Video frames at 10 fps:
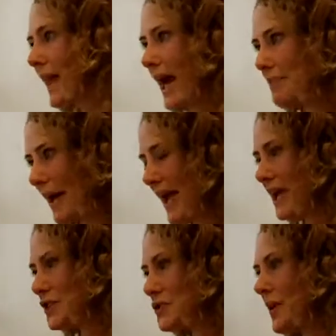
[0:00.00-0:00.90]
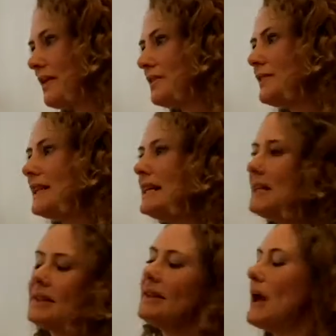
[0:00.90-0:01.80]
at about age 12,
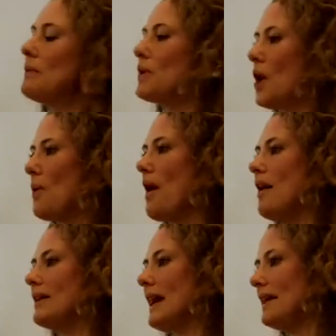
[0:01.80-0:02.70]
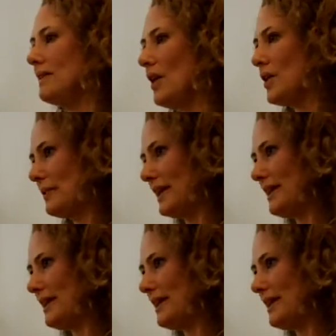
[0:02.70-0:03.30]
then they will go on and not only